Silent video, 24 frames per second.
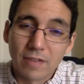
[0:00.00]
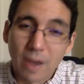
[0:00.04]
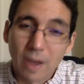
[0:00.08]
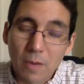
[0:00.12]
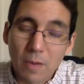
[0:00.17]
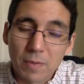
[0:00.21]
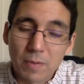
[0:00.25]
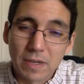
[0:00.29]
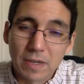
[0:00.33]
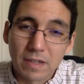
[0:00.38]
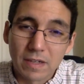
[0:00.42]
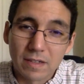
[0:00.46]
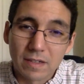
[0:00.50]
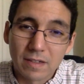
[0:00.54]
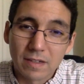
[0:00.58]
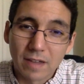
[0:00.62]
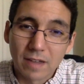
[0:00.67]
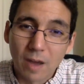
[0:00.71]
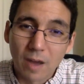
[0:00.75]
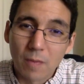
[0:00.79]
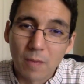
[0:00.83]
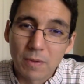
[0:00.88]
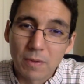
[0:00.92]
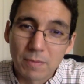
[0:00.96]
helping
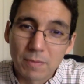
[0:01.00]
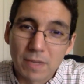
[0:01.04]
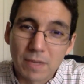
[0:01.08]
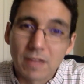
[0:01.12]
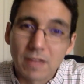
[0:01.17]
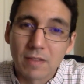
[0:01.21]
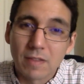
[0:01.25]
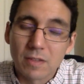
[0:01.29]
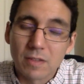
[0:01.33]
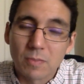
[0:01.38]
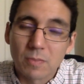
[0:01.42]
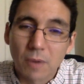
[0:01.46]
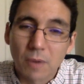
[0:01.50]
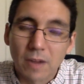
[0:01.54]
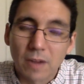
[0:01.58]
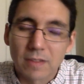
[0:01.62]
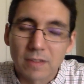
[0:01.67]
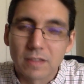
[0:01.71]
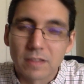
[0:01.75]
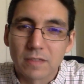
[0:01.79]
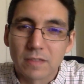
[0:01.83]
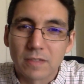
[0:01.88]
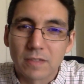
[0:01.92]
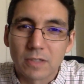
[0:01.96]
me in this
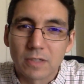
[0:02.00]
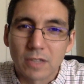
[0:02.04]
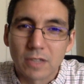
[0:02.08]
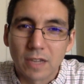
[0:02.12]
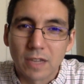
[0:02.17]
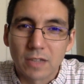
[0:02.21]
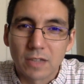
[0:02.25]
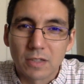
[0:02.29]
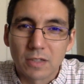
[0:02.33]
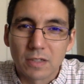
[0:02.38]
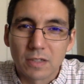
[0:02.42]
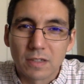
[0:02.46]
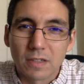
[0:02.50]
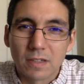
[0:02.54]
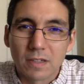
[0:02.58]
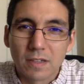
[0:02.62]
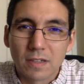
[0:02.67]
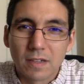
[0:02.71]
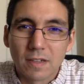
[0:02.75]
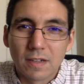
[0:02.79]
process of education.